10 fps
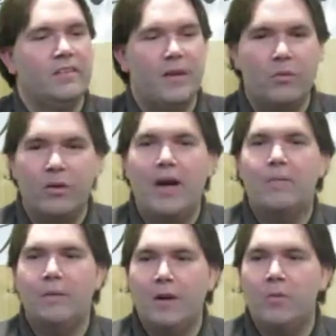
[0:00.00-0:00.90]
They will
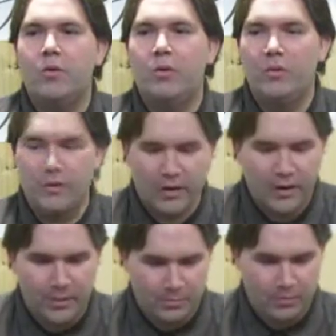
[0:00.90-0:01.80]
not be able to
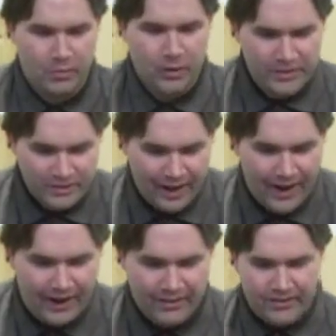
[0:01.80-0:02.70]
overcome. Praise
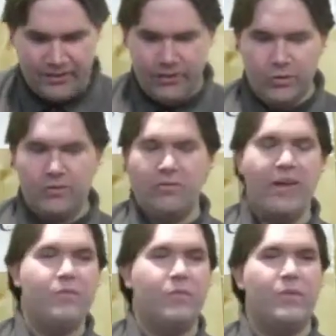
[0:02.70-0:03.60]
God. Who's
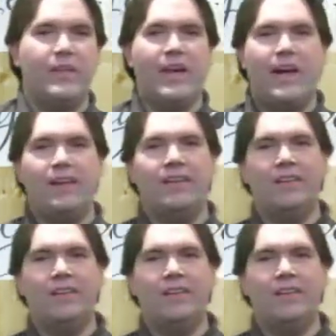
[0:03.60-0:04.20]
thankful for that?